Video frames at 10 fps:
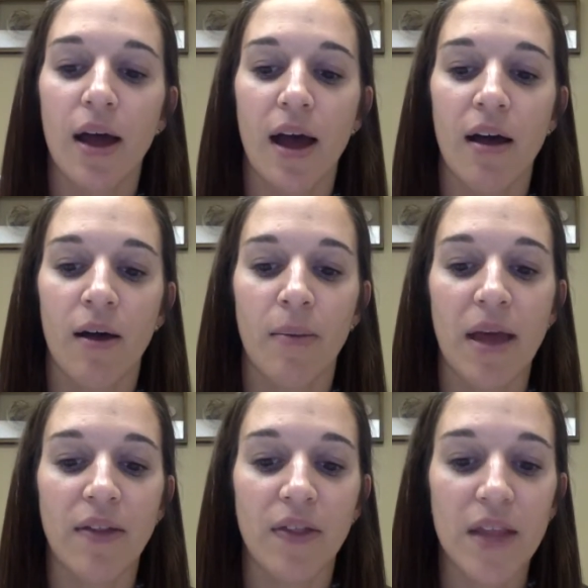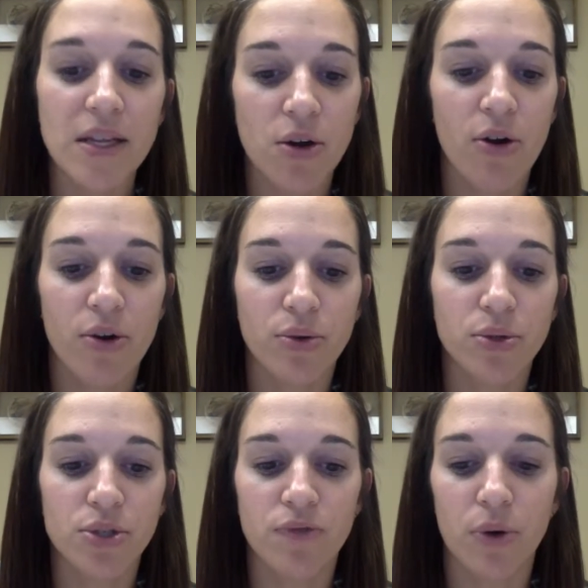And then these
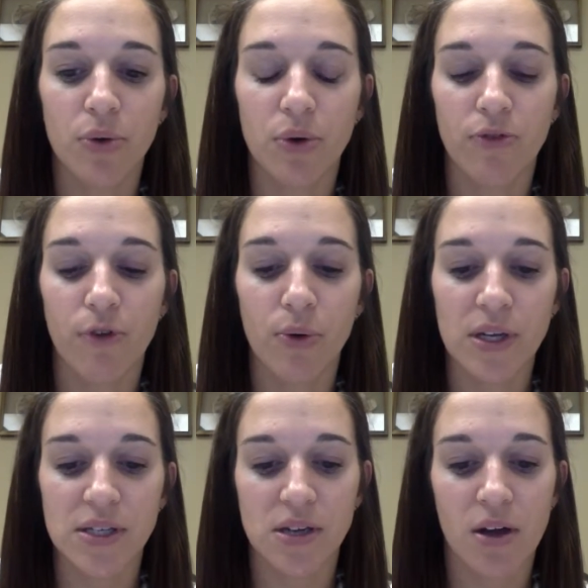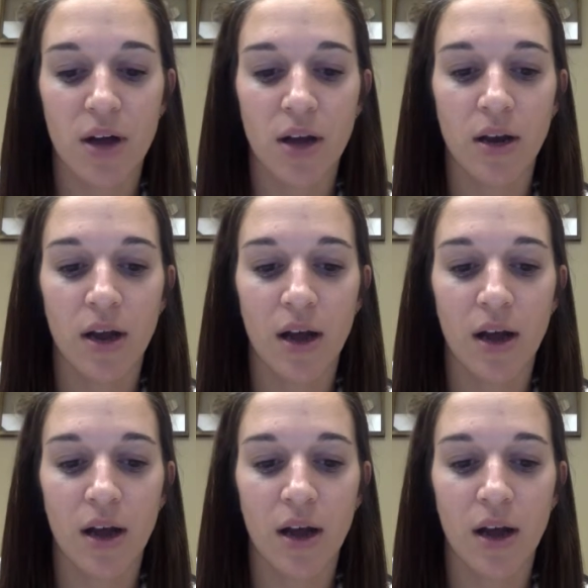articles focused on